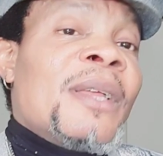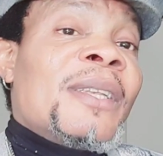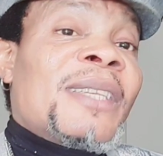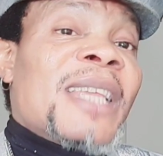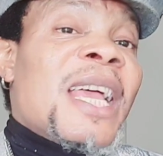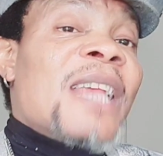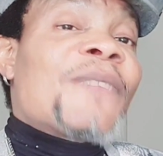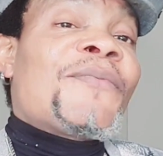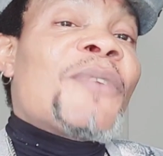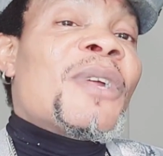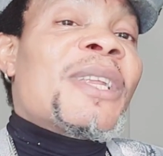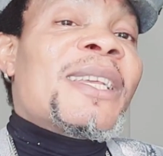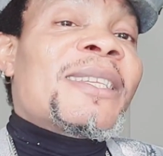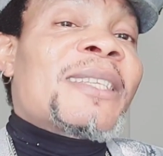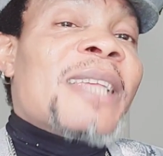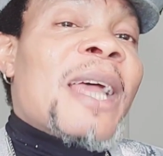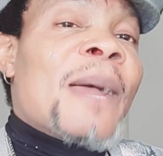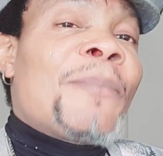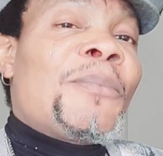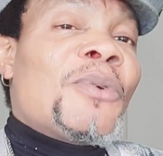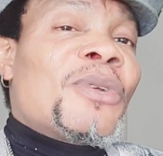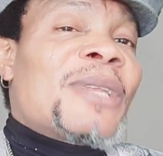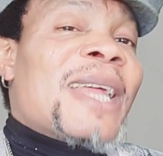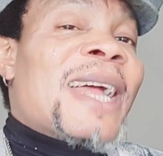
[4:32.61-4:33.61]
Take, for
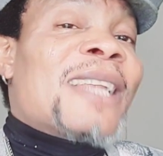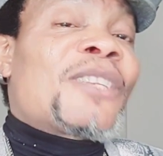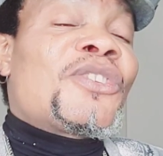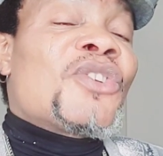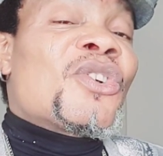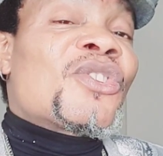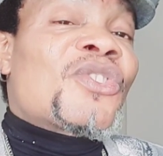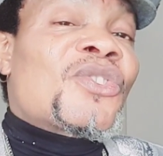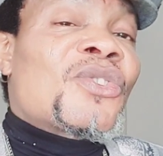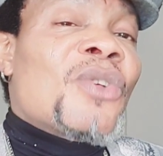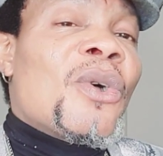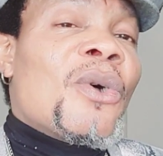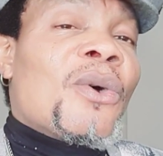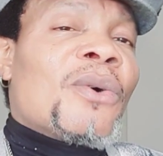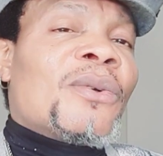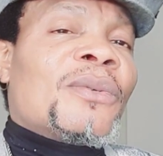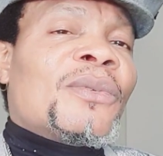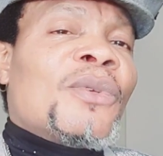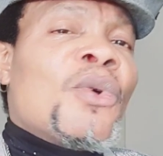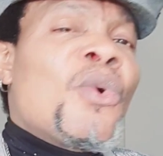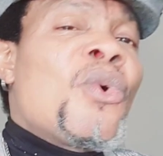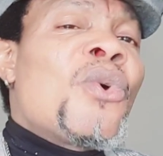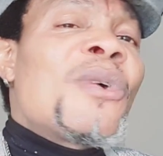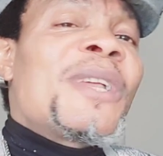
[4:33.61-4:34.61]
example, that your
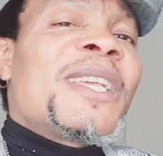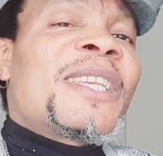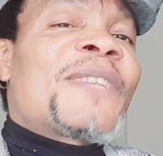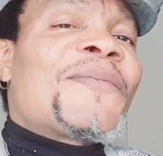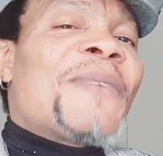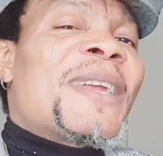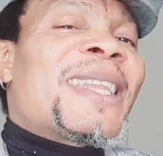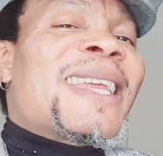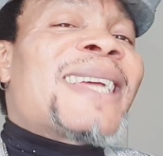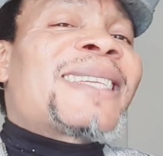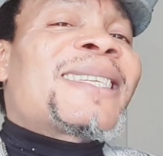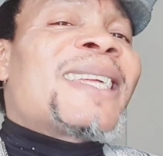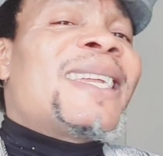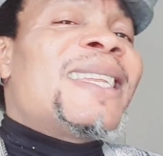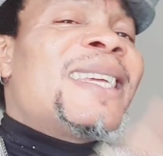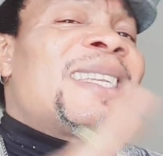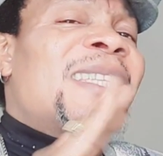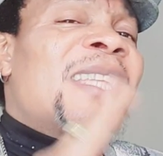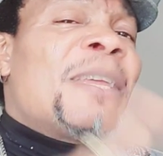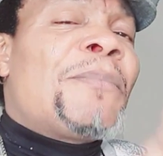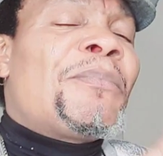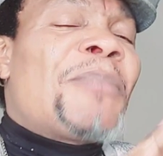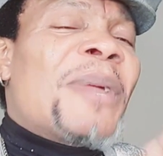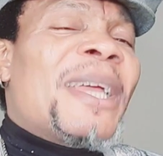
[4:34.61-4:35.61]
son, who is financially
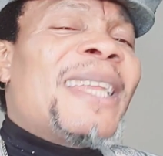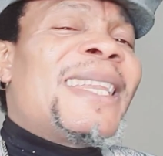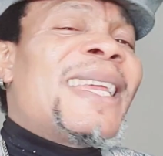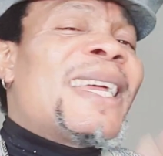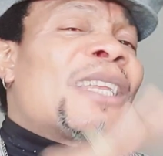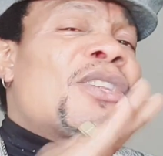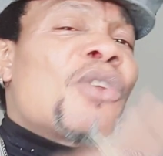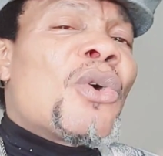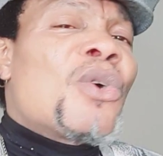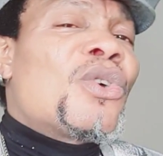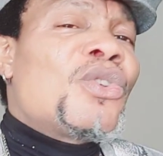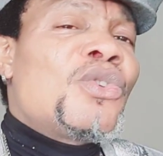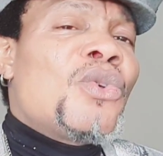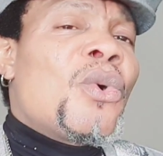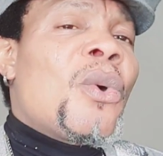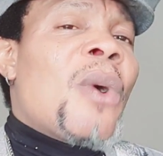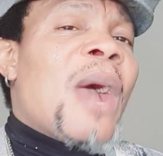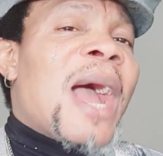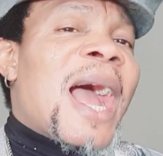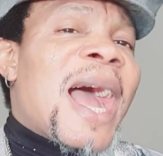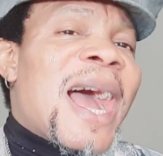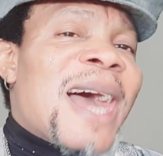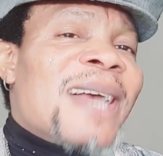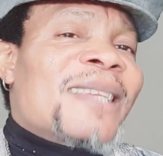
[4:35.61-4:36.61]
dependent on
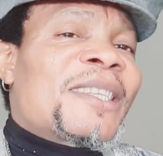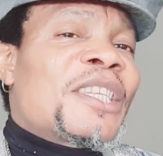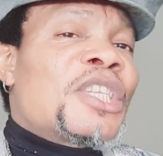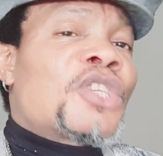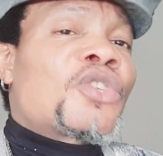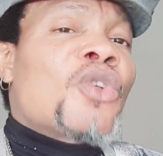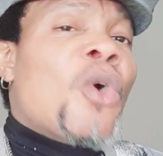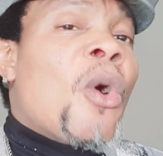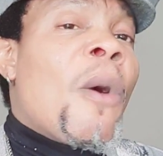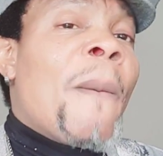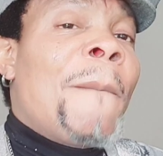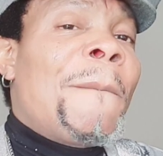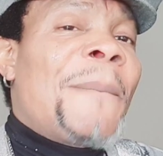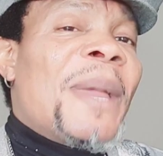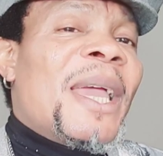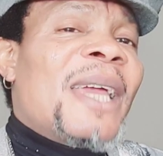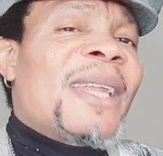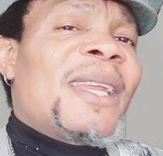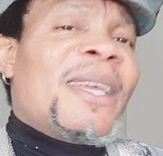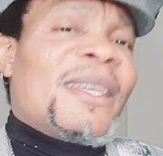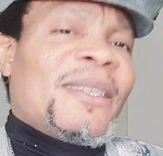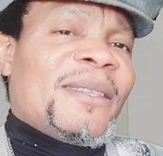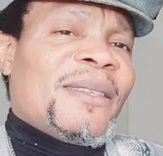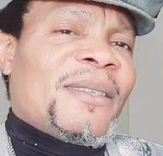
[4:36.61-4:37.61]
you as his own
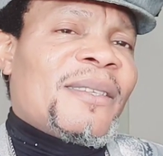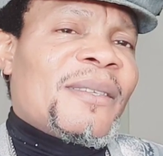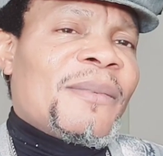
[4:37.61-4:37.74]
parent,